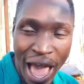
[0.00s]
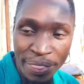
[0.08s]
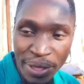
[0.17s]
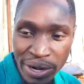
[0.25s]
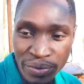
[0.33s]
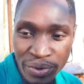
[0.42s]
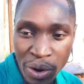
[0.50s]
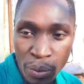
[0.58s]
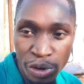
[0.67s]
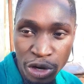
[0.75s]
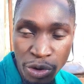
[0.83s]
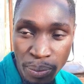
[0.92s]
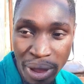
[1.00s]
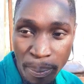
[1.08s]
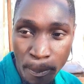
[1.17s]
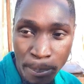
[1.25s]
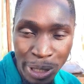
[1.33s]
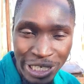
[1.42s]
and then we're going to be
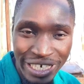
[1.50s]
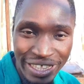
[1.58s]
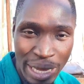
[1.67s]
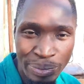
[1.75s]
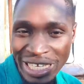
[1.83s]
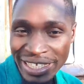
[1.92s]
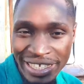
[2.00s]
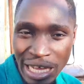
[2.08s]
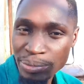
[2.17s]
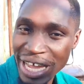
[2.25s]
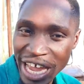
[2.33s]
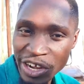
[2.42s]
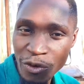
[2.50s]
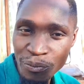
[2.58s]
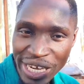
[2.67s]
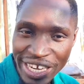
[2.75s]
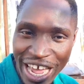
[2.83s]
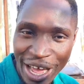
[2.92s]
putting them in some kind of
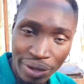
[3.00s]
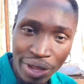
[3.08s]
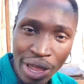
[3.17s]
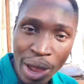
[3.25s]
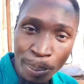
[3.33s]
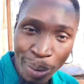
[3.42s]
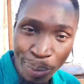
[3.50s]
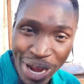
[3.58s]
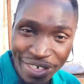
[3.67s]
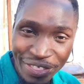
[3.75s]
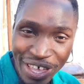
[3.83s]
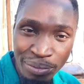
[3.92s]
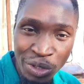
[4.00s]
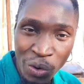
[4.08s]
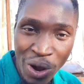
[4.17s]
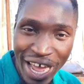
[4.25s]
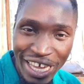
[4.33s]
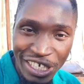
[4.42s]
medium, prepare them to
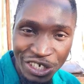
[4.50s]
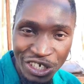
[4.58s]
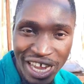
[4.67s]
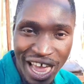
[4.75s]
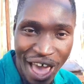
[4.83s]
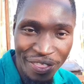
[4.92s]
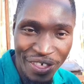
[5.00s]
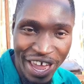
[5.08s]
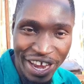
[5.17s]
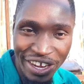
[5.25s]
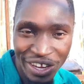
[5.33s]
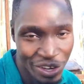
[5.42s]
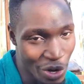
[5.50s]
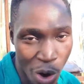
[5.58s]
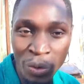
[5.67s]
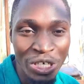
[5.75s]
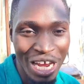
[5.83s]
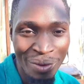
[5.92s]
hatch, and then, you know,
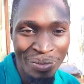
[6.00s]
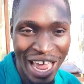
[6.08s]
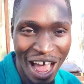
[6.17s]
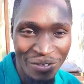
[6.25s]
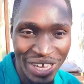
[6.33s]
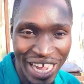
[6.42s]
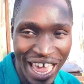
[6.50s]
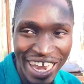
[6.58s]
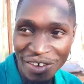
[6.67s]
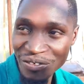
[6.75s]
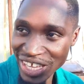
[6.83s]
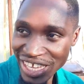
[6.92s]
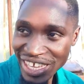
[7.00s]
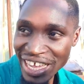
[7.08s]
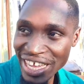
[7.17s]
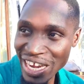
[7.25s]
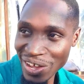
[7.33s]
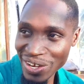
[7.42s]
we shall be having our larvae.
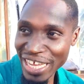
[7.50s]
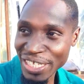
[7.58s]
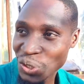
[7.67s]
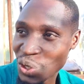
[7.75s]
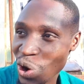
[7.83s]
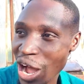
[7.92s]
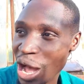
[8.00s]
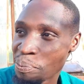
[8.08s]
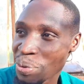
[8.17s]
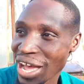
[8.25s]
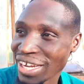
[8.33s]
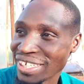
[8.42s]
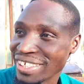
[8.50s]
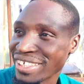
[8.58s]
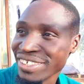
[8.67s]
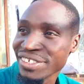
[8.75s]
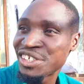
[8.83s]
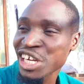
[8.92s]
Now, let's go up and
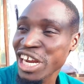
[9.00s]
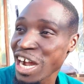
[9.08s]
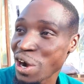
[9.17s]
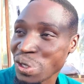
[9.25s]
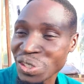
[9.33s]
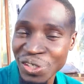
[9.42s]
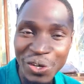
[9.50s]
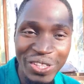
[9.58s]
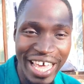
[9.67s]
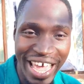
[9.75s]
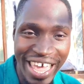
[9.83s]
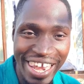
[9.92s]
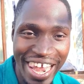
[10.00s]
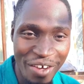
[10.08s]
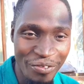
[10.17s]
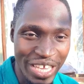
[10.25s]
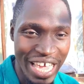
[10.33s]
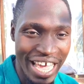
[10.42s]
check out on the
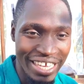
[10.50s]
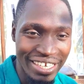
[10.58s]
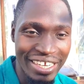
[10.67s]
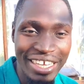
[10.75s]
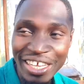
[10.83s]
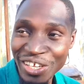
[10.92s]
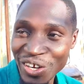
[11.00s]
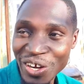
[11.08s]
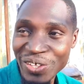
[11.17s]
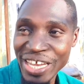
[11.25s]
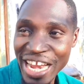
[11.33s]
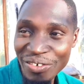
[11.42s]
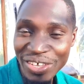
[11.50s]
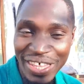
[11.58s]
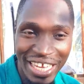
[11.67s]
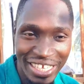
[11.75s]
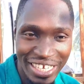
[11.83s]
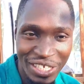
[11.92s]
larvae, and, you know, the larvae
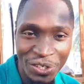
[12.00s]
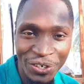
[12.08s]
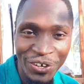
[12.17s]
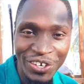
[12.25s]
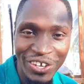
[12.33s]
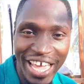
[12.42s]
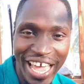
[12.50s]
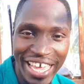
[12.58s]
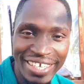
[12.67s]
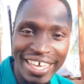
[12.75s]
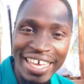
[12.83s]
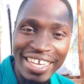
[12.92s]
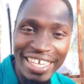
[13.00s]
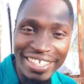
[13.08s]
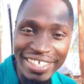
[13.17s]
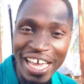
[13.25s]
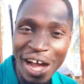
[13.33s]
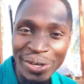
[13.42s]
that I just showed you guys. Let's
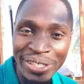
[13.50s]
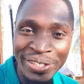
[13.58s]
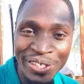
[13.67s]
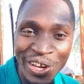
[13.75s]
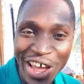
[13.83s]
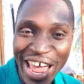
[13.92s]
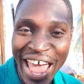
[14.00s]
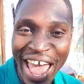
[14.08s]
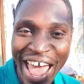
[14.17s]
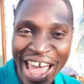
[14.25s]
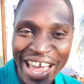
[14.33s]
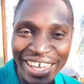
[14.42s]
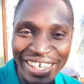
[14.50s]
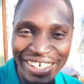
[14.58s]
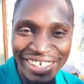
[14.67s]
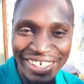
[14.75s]
see how it's doing.